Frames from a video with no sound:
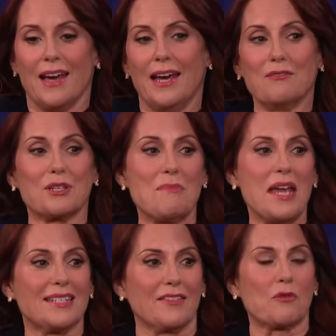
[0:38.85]
And it was
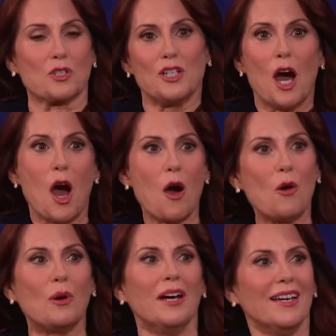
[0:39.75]
amazing. There was
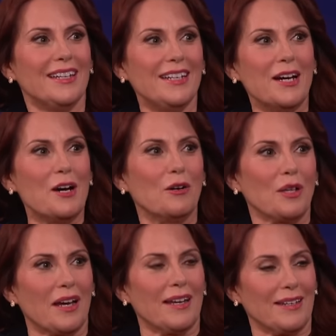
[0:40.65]
no, you know,
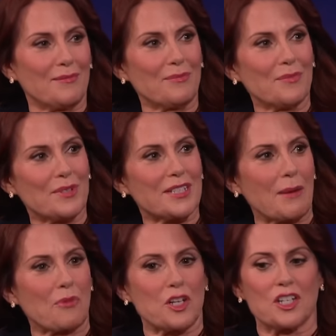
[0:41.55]
like
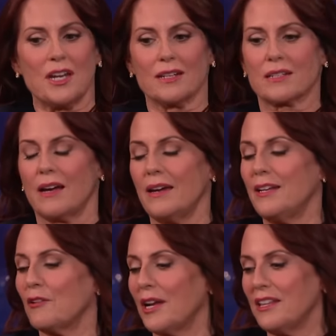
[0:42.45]
separation
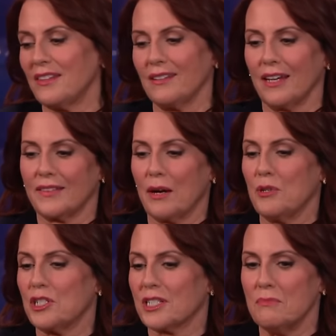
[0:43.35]
anxiety or anything like that.
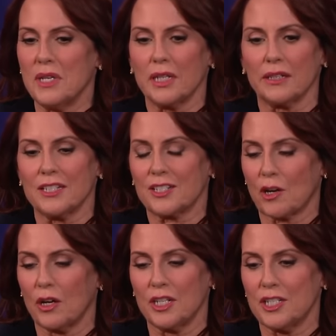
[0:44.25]
We just immediately
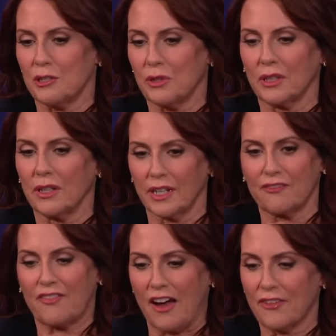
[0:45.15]
started doing like
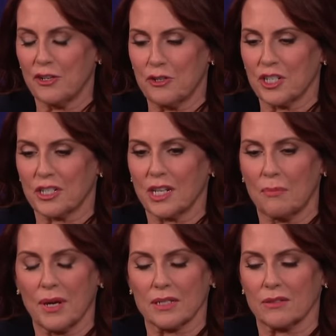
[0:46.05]
500 jigsaw
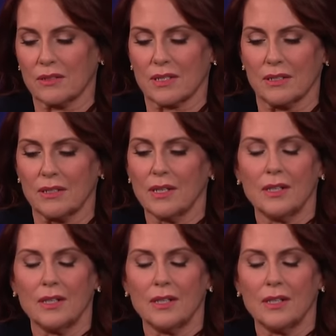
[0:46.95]
puzzles and